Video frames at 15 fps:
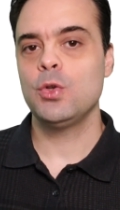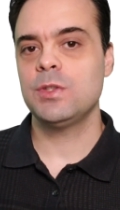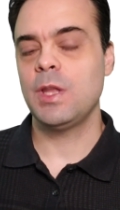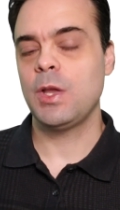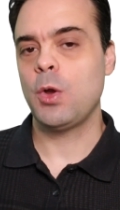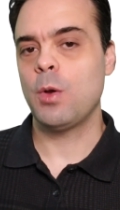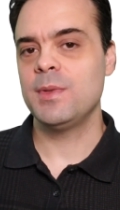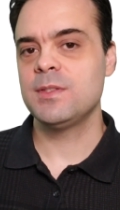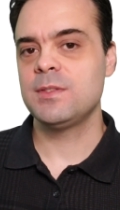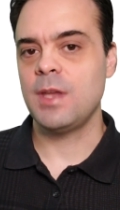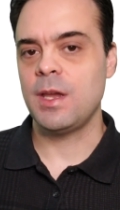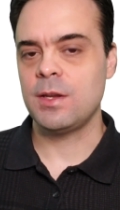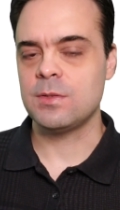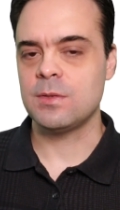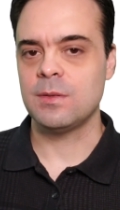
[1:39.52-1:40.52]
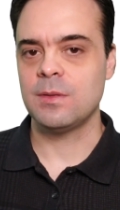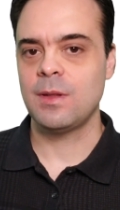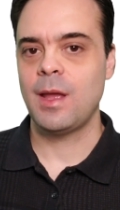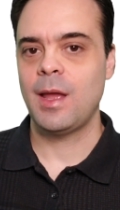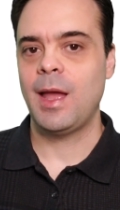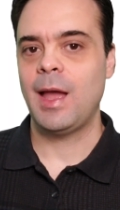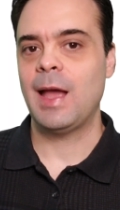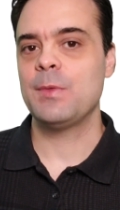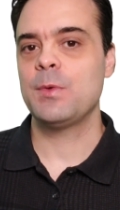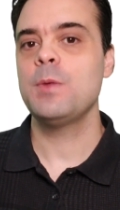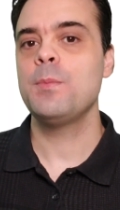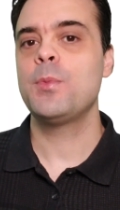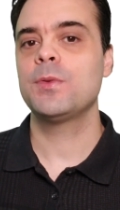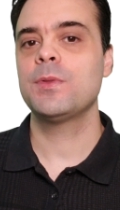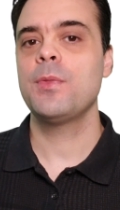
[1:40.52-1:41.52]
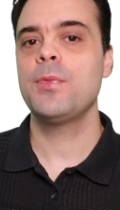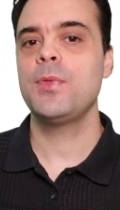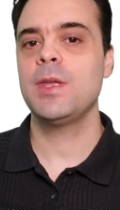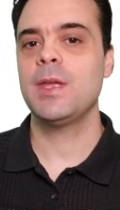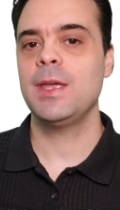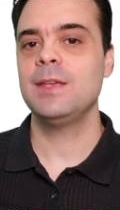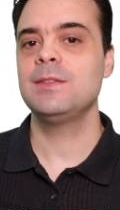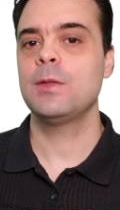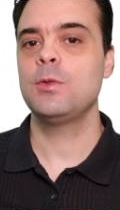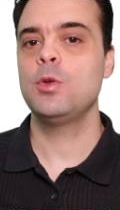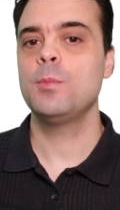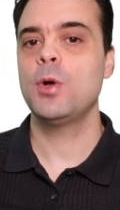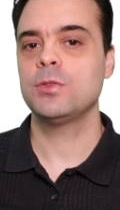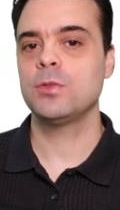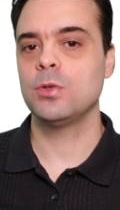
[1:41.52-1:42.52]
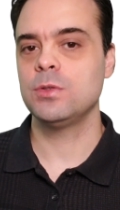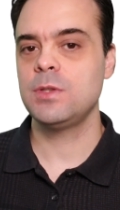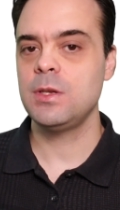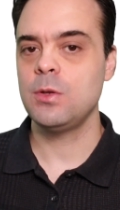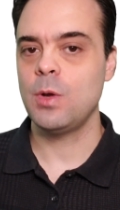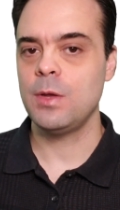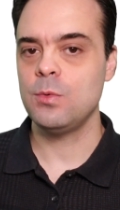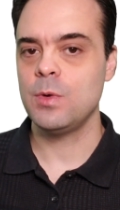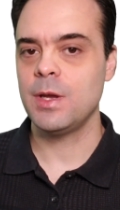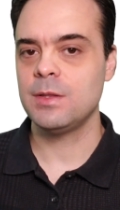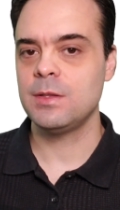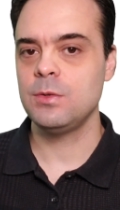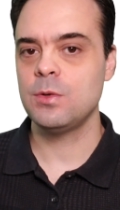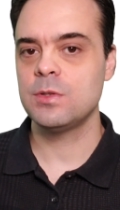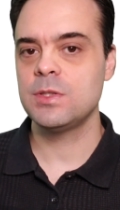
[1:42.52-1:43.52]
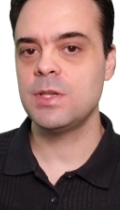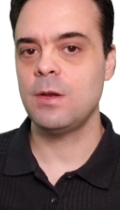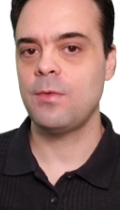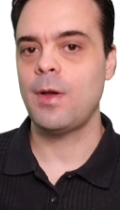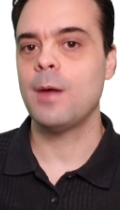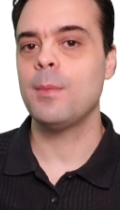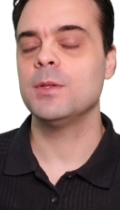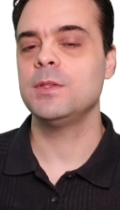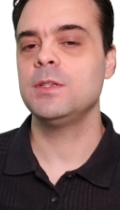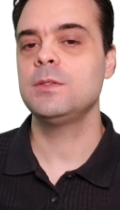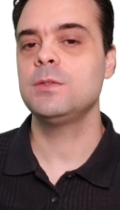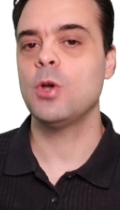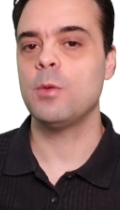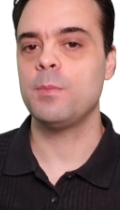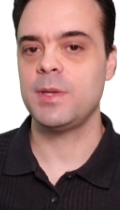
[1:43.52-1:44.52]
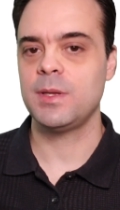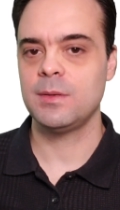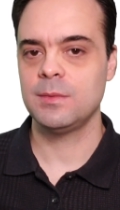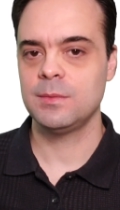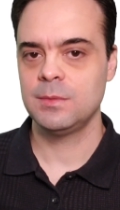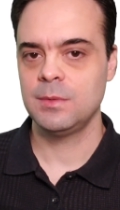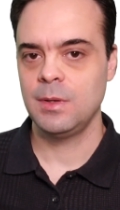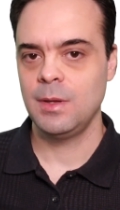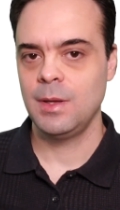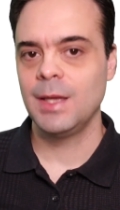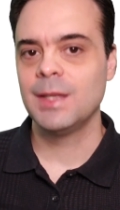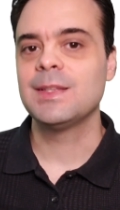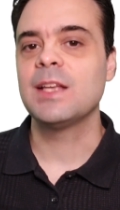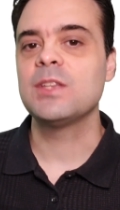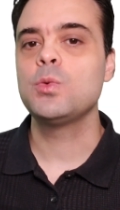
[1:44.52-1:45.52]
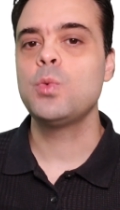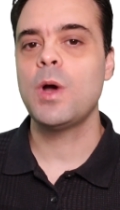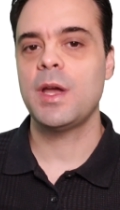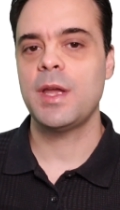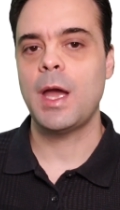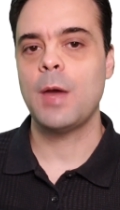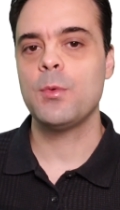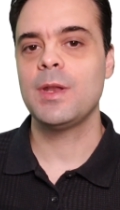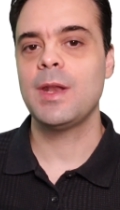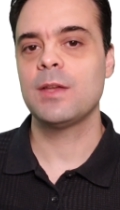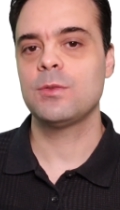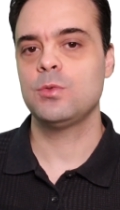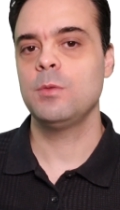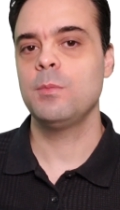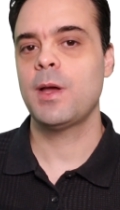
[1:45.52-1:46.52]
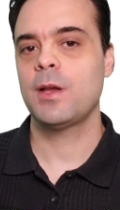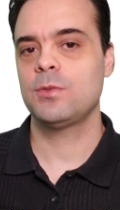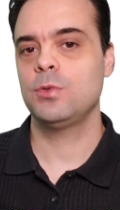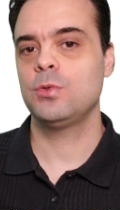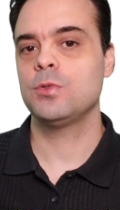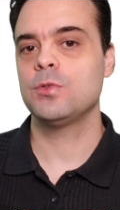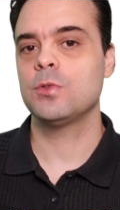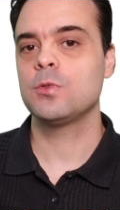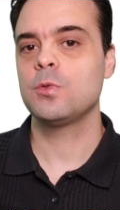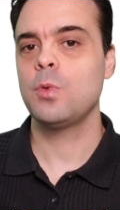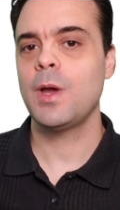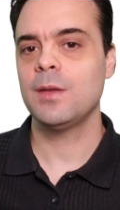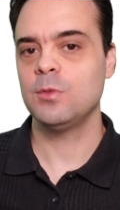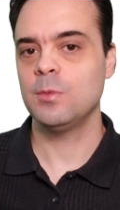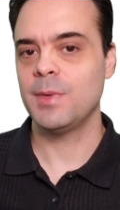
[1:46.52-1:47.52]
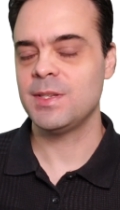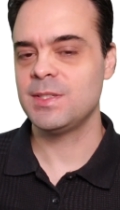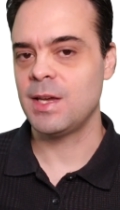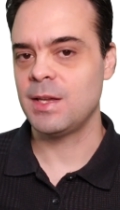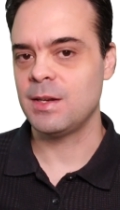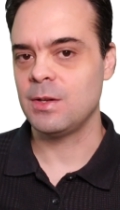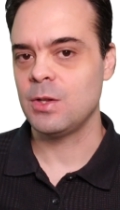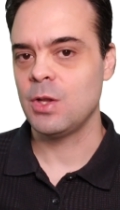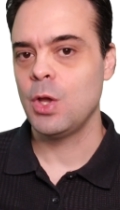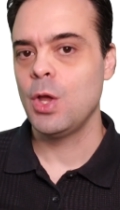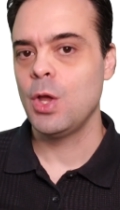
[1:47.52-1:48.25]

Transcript: Use the comment section. Another important thing is that you must continue educating yourself about this topic. That's why I would like to invite you to subscribe to my channel,